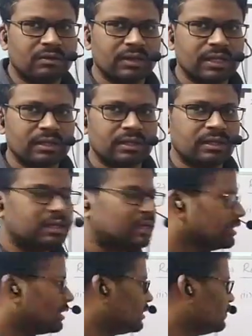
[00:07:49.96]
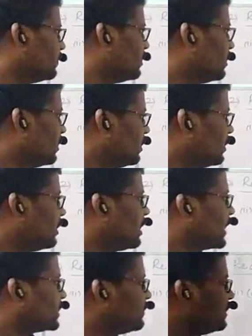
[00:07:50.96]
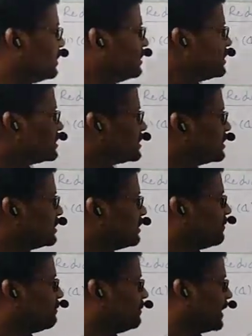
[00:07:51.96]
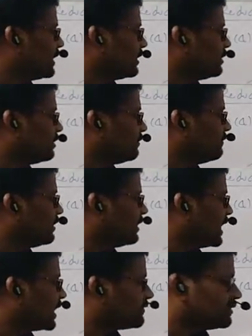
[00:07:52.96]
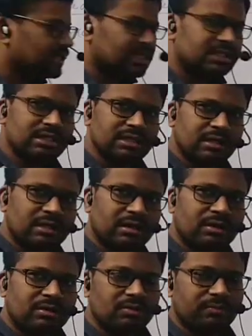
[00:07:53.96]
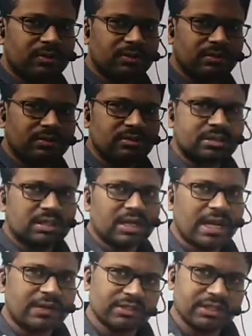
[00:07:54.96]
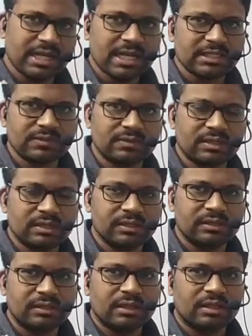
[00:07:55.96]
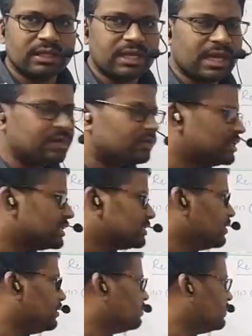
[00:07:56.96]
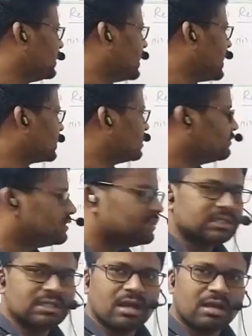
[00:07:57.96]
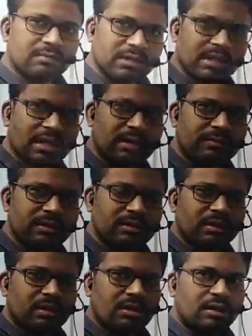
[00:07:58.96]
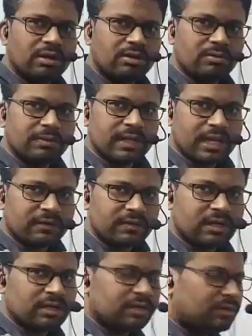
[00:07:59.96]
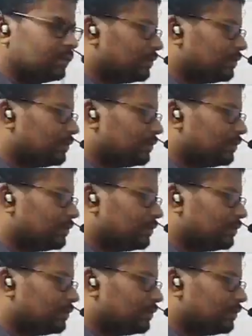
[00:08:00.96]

Okay. Now, actually this metal will react with HCl to produce hydrogen gas only. That hydrogen is going to be reacted with this cardinal carbon to be converted